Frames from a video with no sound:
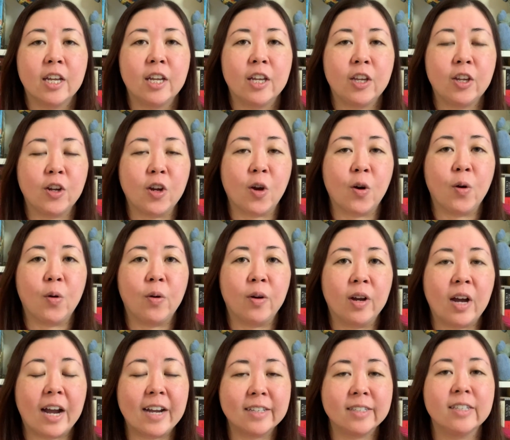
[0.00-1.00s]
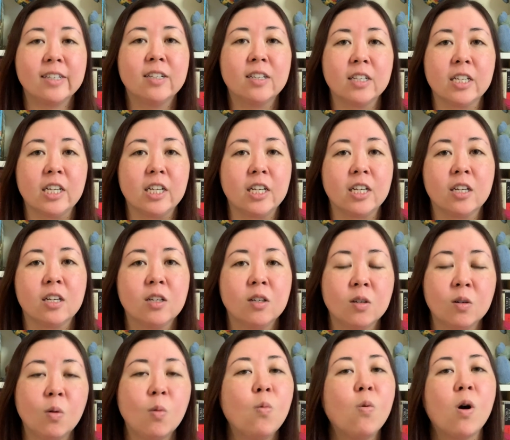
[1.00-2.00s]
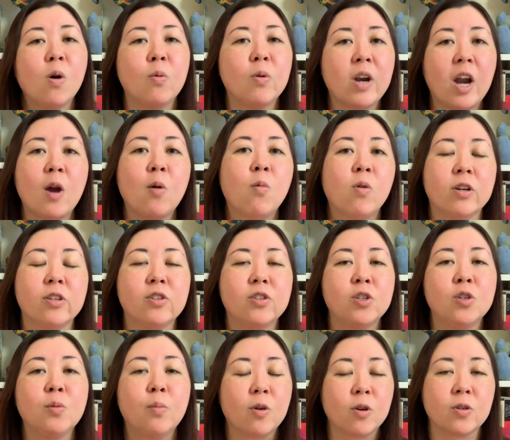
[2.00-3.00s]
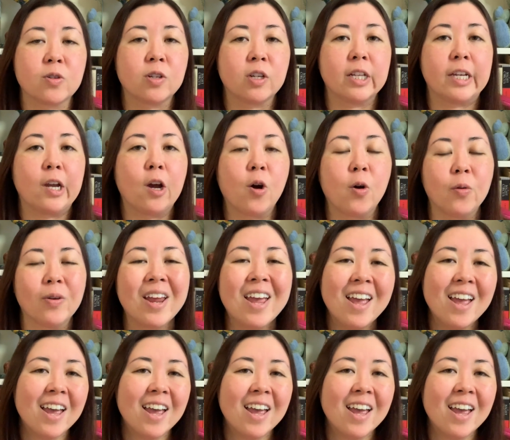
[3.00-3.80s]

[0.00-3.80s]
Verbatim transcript: you know, ideally, what would I want to personally own?